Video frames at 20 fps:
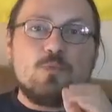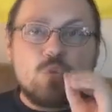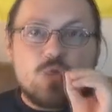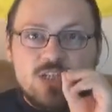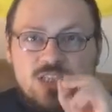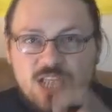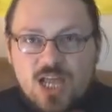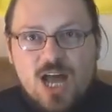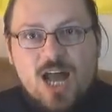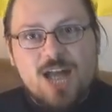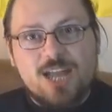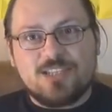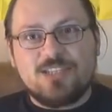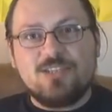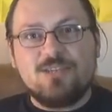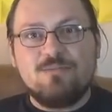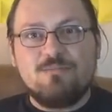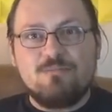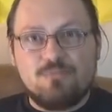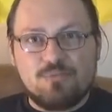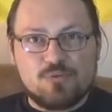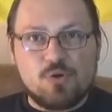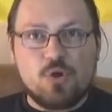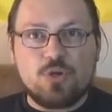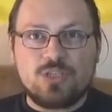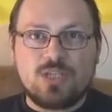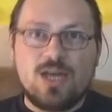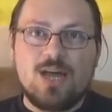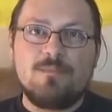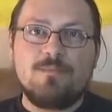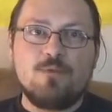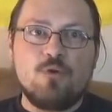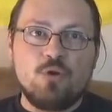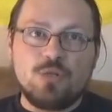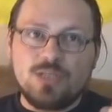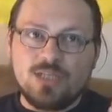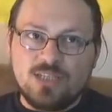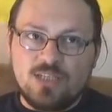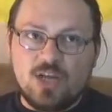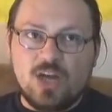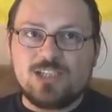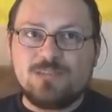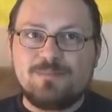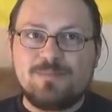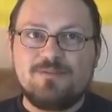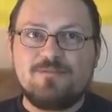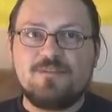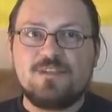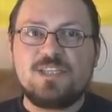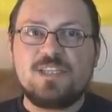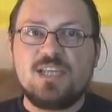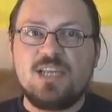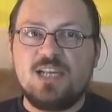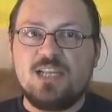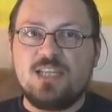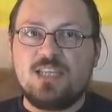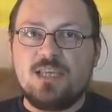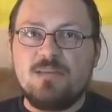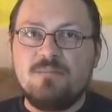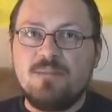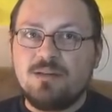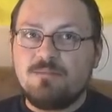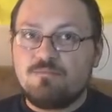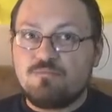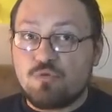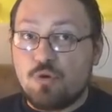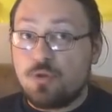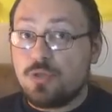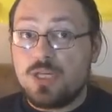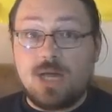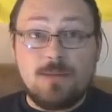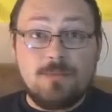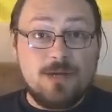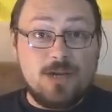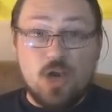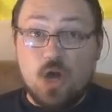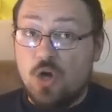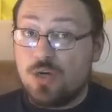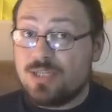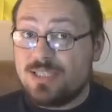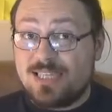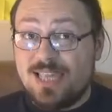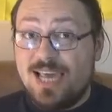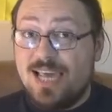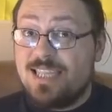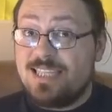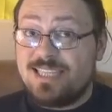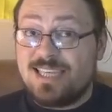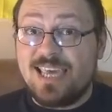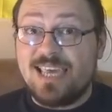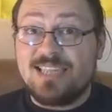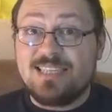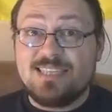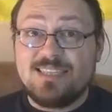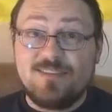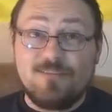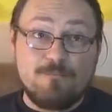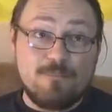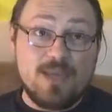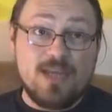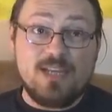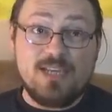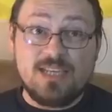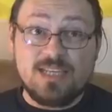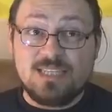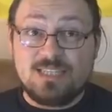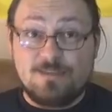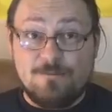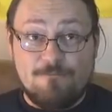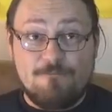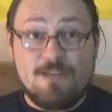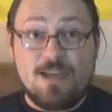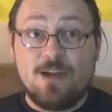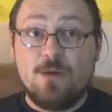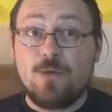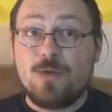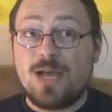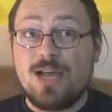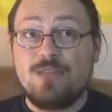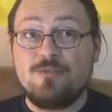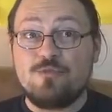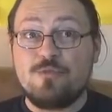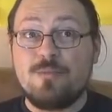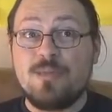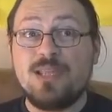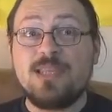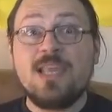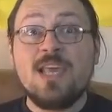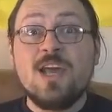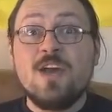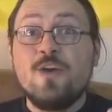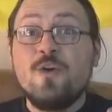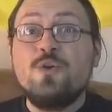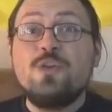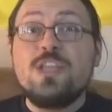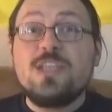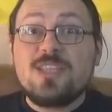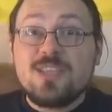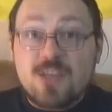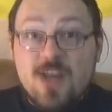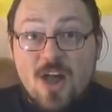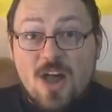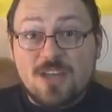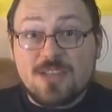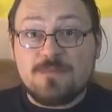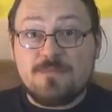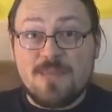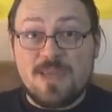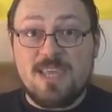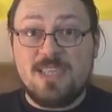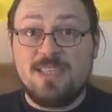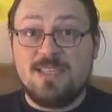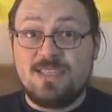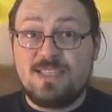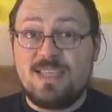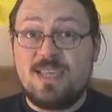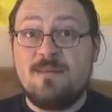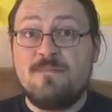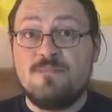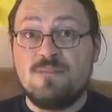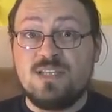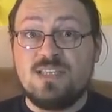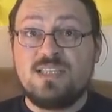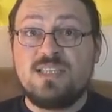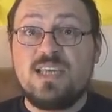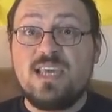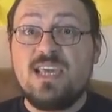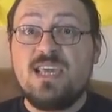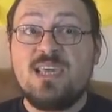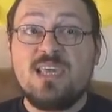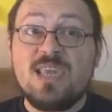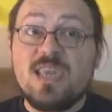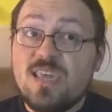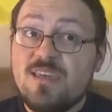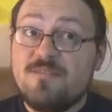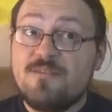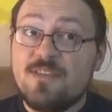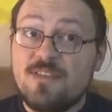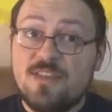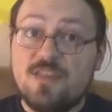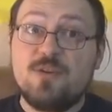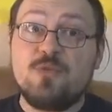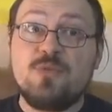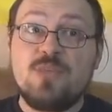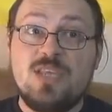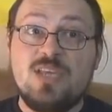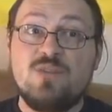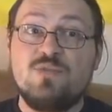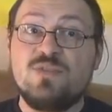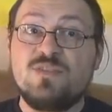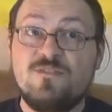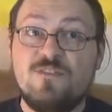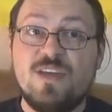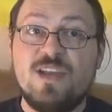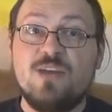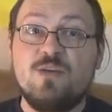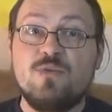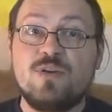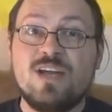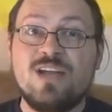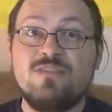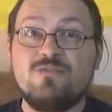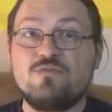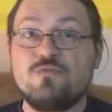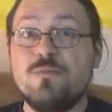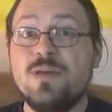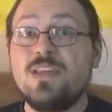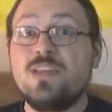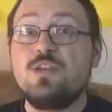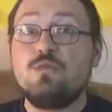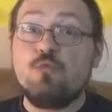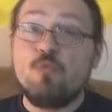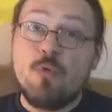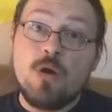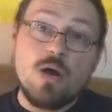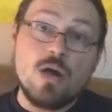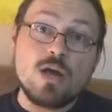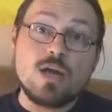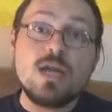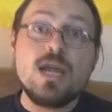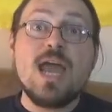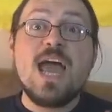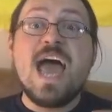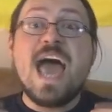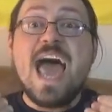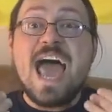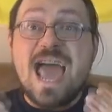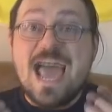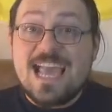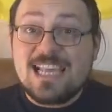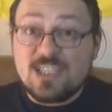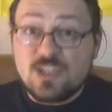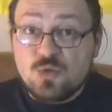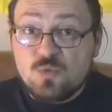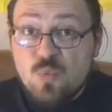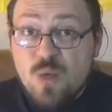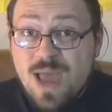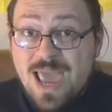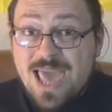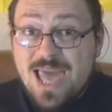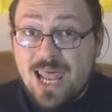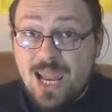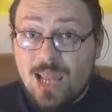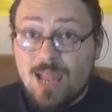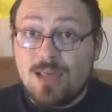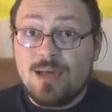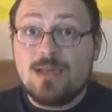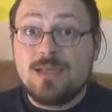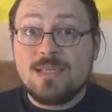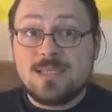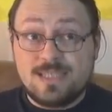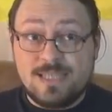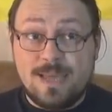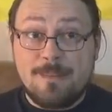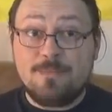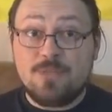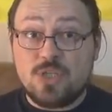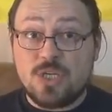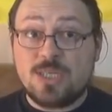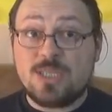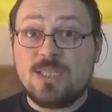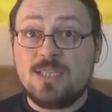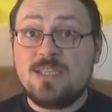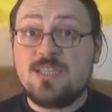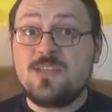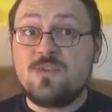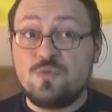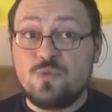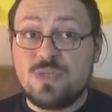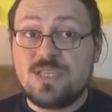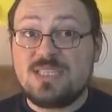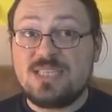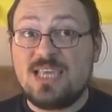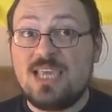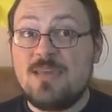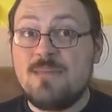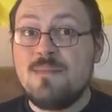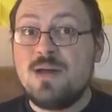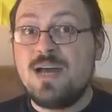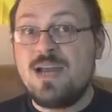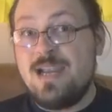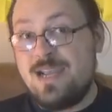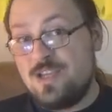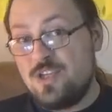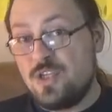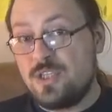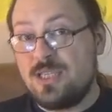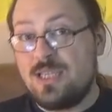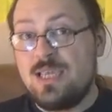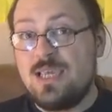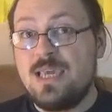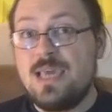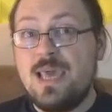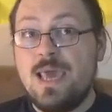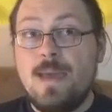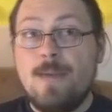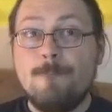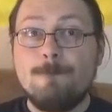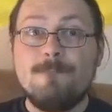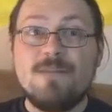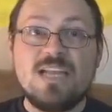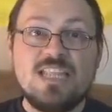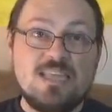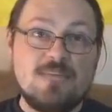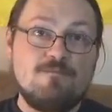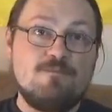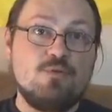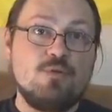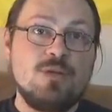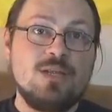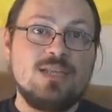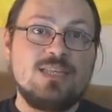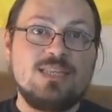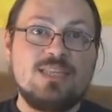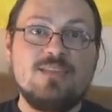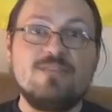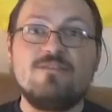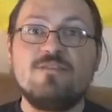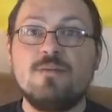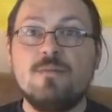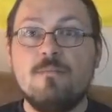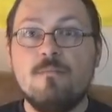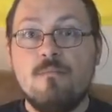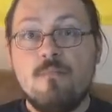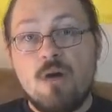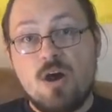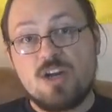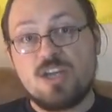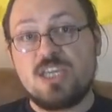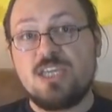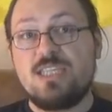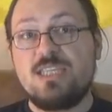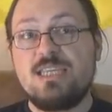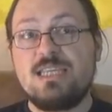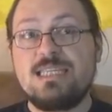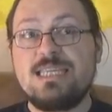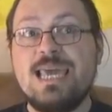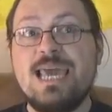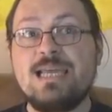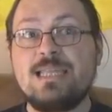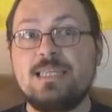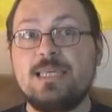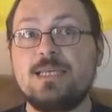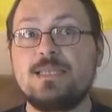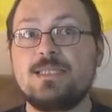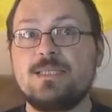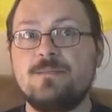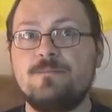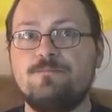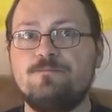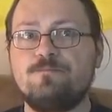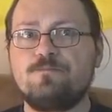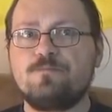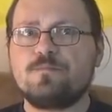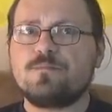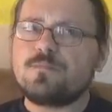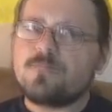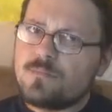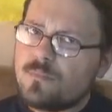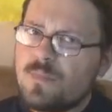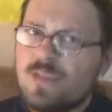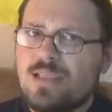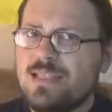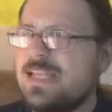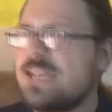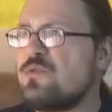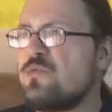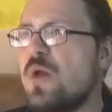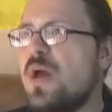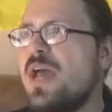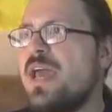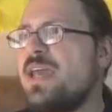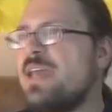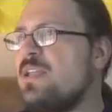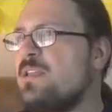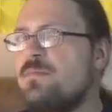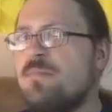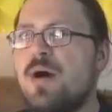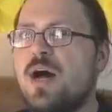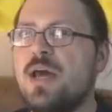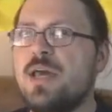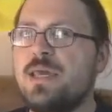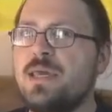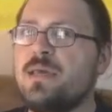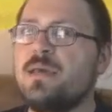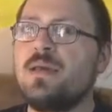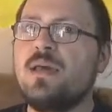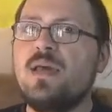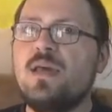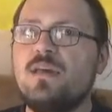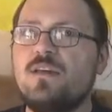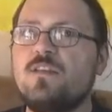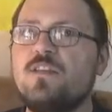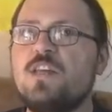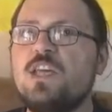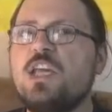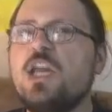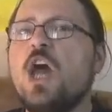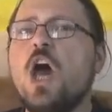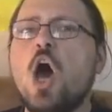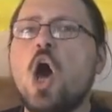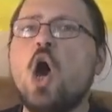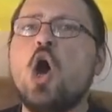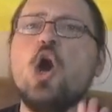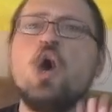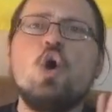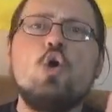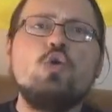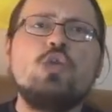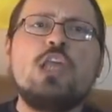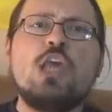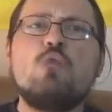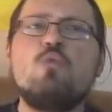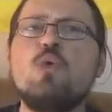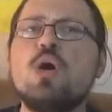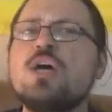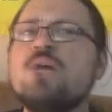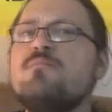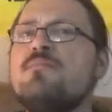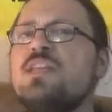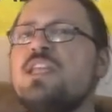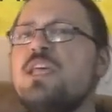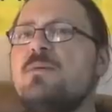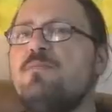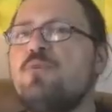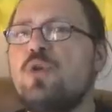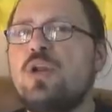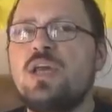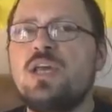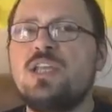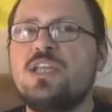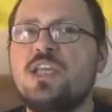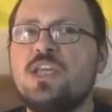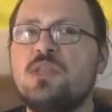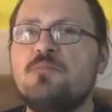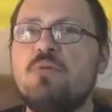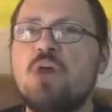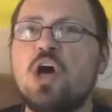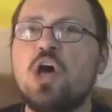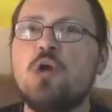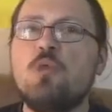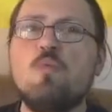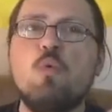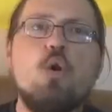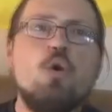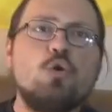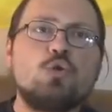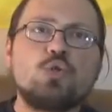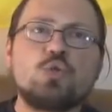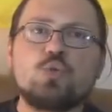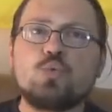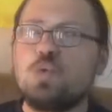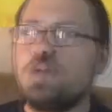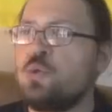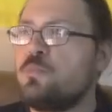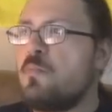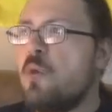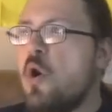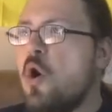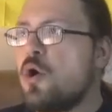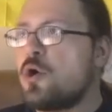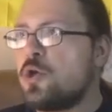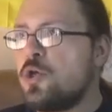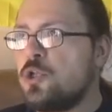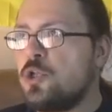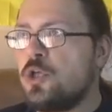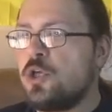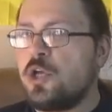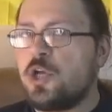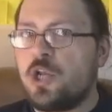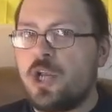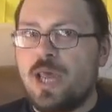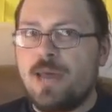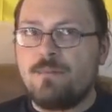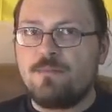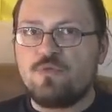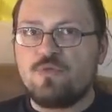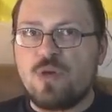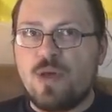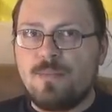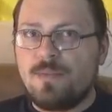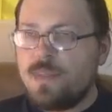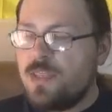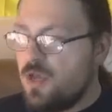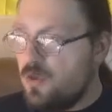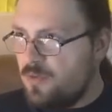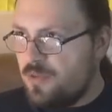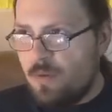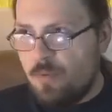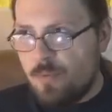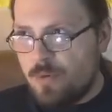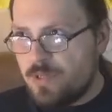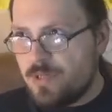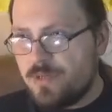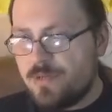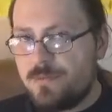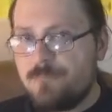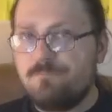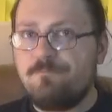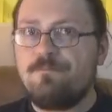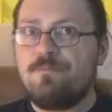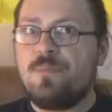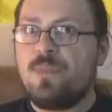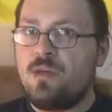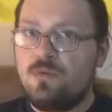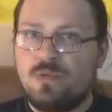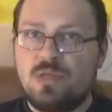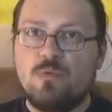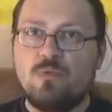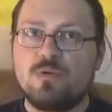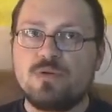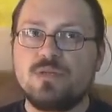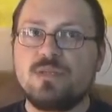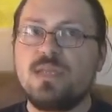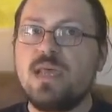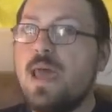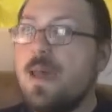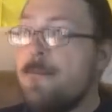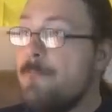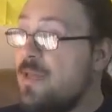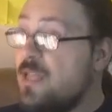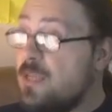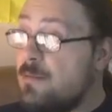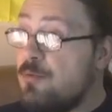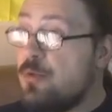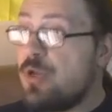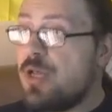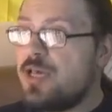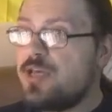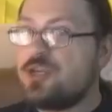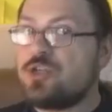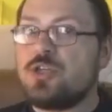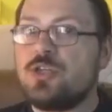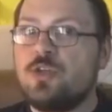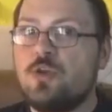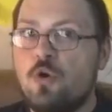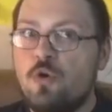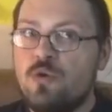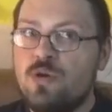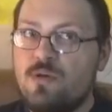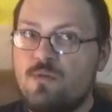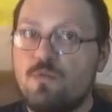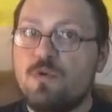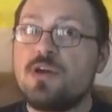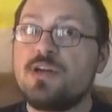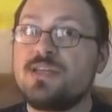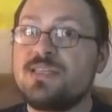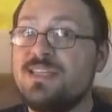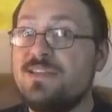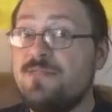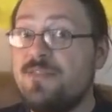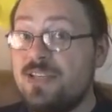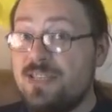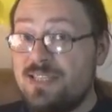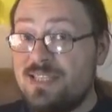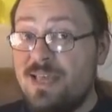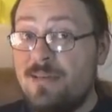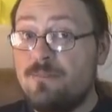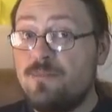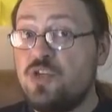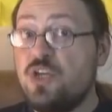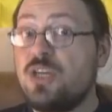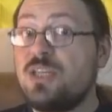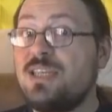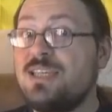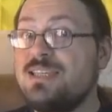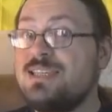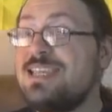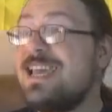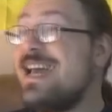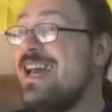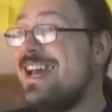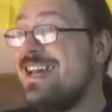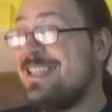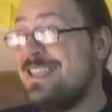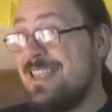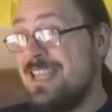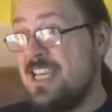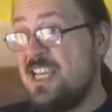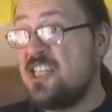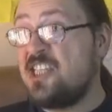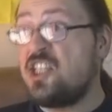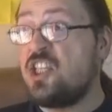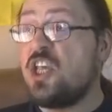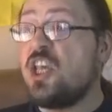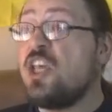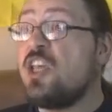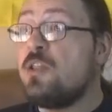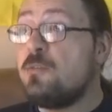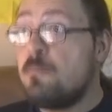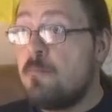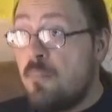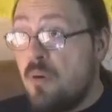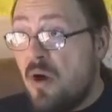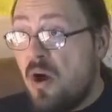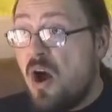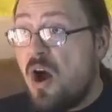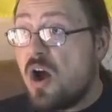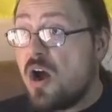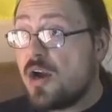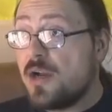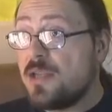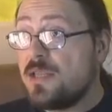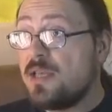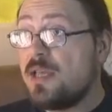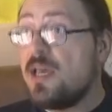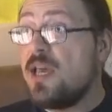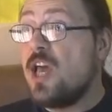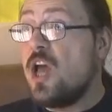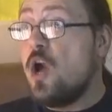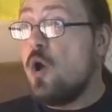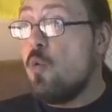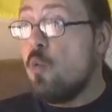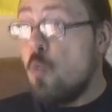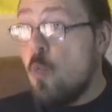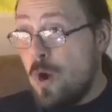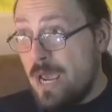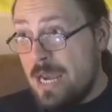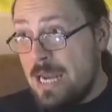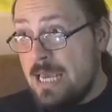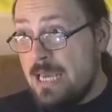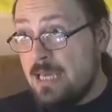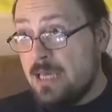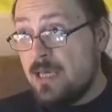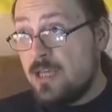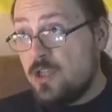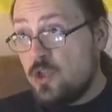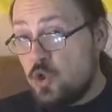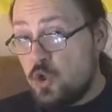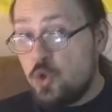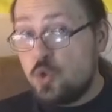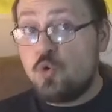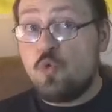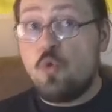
were not brought up on a DARPA facility, but brought up alongside tens of millions of fellow countrymen who did not make the same mistake, even though those fellow countrymen were, as well, subjected to the same allegedly manipulative marketing tactics. That's why I ain't buying the, oh, they were manipulated by Wall Street marketing claptrap. No, they weren't. No, they weren't. Manipulation only works if the subject is, at least in part, willing to